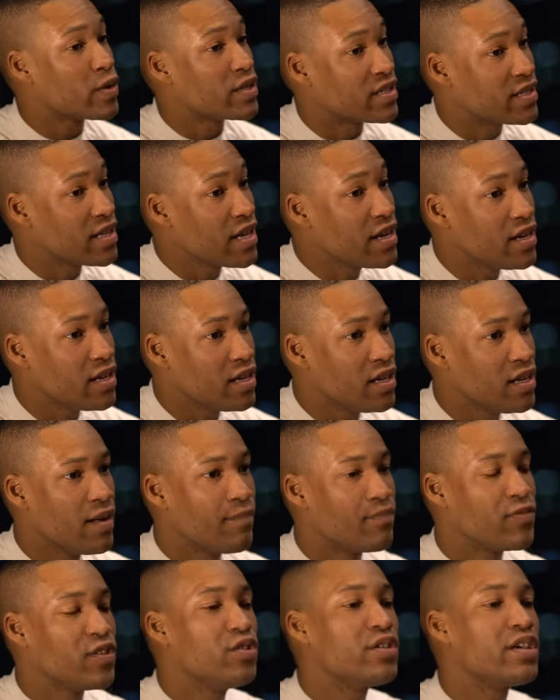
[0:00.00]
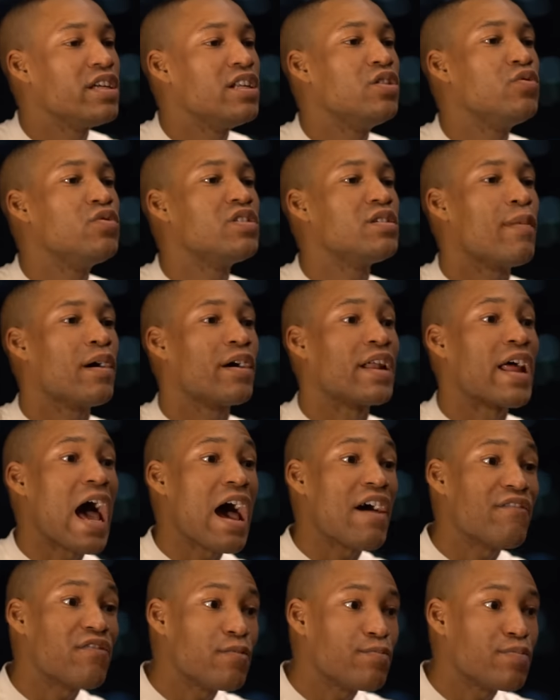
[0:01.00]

and steady, you can lose about half a